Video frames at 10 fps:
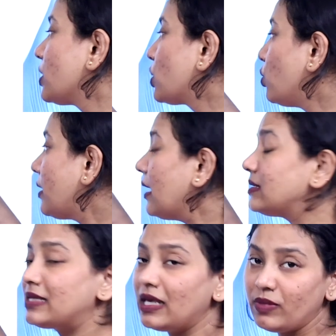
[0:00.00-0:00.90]
include
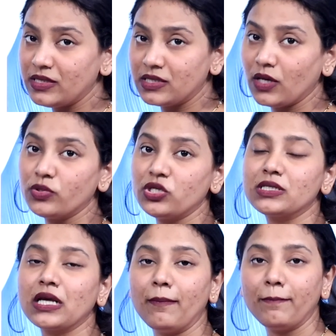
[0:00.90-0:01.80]
CBC, which
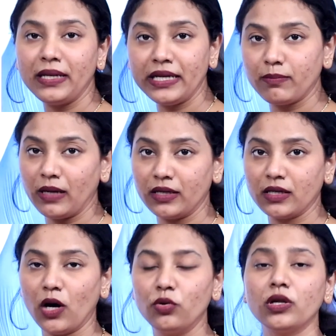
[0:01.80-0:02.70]
is complete blood
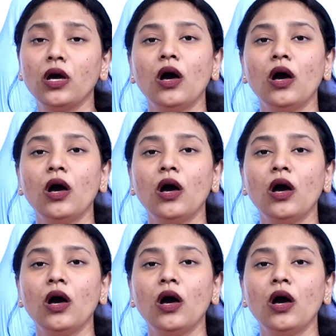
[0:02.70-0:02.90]
count.